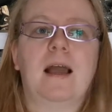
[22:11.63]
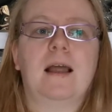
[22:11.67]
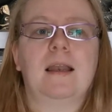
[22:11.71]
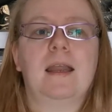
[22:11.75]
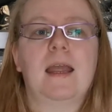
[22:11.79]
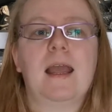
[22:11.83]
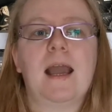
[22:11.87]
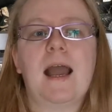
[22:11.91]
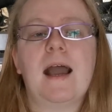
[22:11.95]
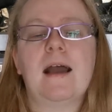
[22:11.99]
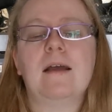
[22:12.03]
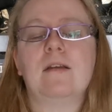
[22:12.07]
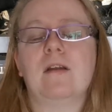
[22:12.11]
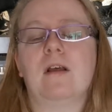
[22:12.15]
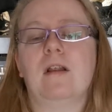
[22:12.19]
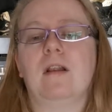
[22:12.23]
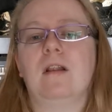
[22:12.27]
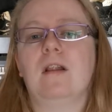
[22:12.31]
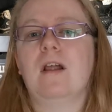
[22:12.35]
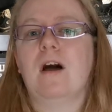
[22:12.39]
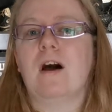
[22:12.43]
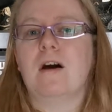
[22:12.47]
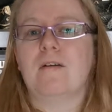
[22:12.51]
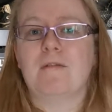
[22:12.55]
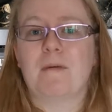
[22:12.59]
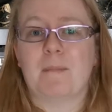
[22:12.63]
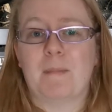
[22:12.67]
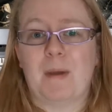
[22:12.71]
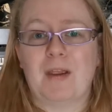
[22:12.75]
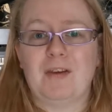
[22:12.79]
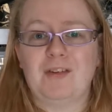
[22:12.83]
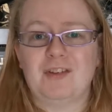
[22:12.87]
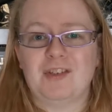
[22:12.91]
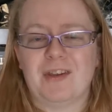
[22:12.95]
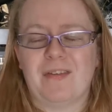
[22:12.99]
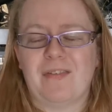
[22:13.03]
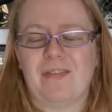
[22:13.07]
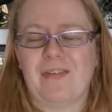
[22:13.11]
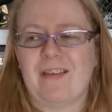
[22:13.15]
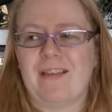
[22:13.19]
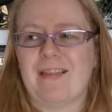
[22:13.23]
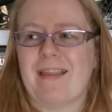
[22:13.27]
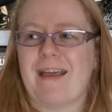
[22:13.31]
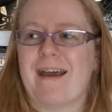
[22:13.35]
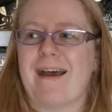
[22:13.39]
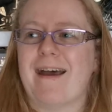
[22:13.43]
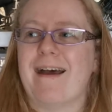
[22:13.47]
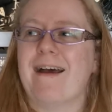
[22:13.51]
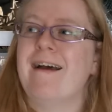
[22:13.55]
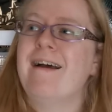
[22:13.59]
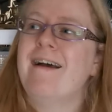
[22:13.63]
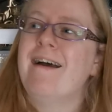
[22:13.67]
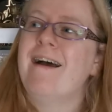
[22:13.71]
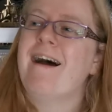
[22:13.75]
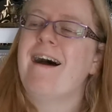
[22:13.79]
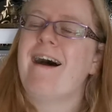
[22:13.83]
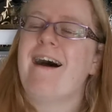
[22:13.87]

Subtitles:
and it had a lot of emotions in there.